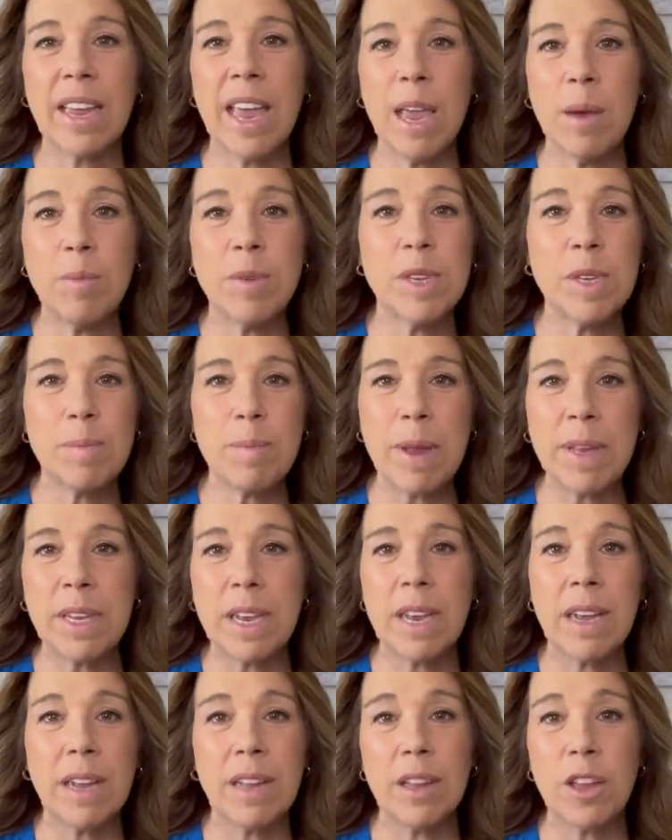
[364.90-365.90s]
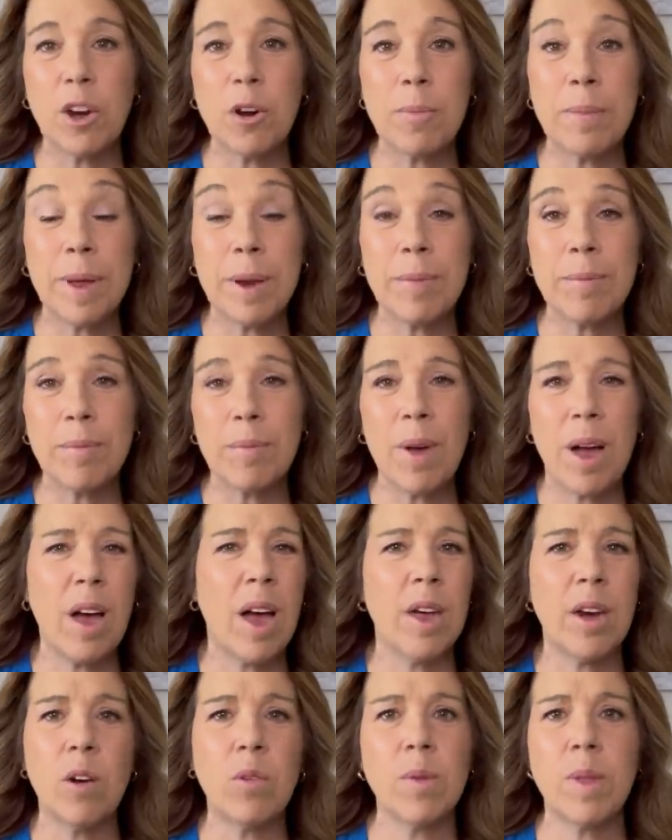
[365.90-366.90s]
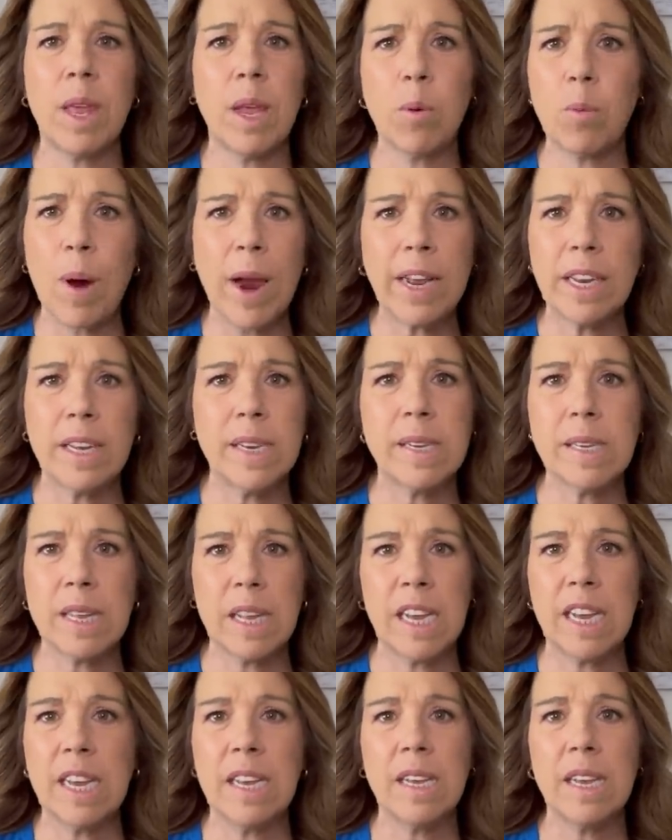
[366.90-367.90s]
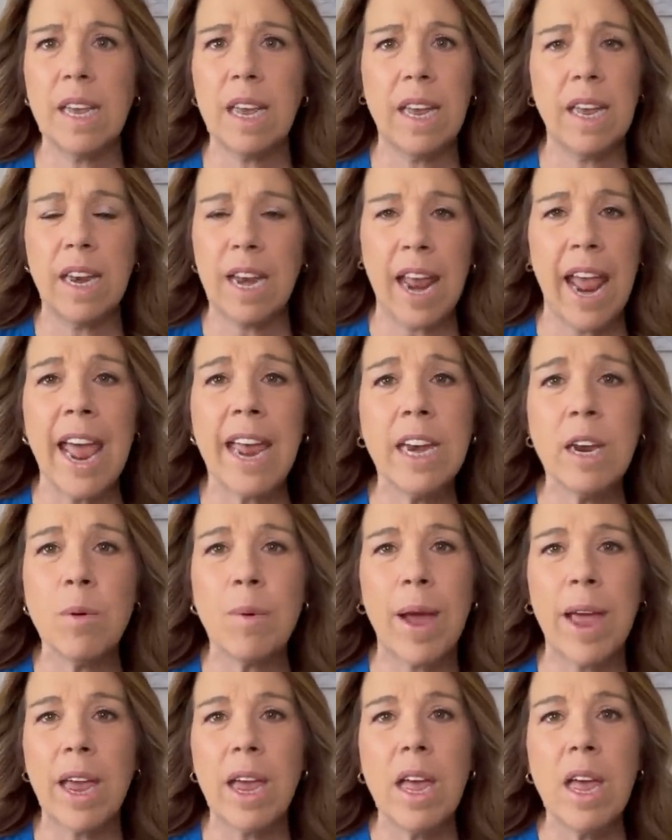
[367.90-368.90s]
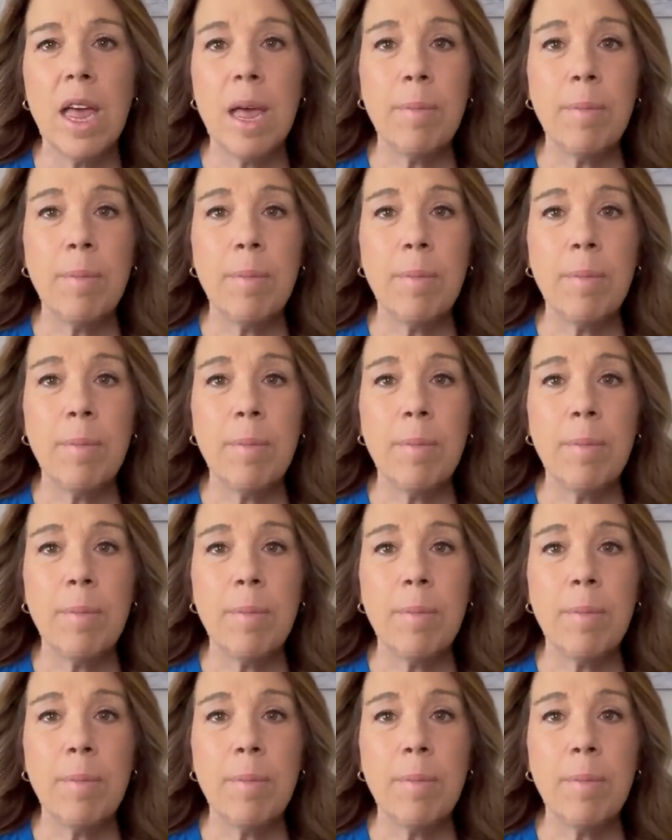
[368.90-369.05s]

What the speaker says: came with spending a little bit, well, I don't think recklessly in any way,